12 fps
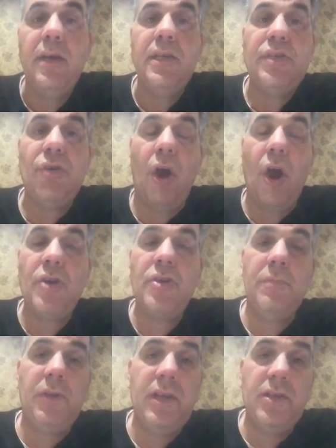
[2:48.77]
So
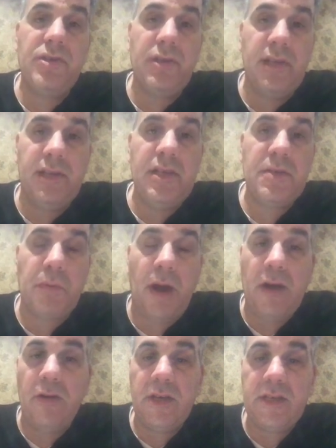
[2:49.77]
arguably, it should at least
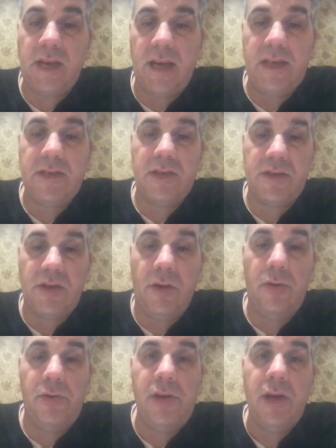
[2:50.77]
prioritize its
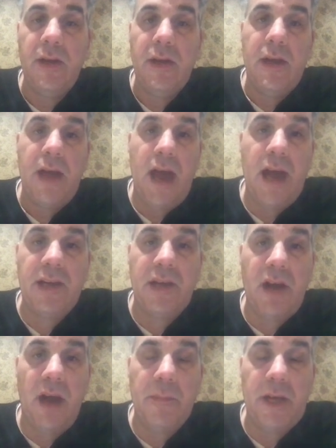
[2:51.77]
own
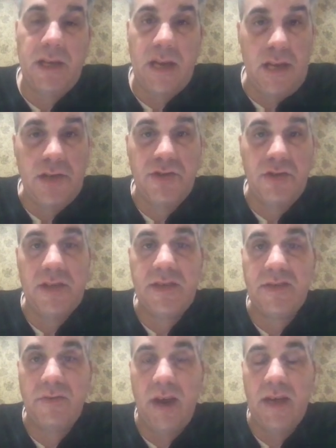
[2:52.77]
economic
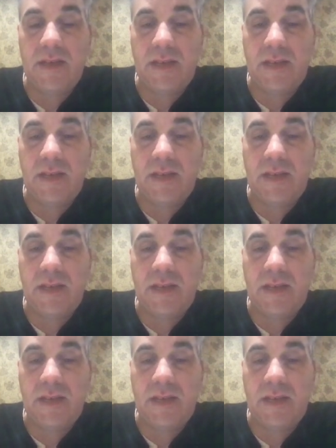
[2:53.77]
interests, right?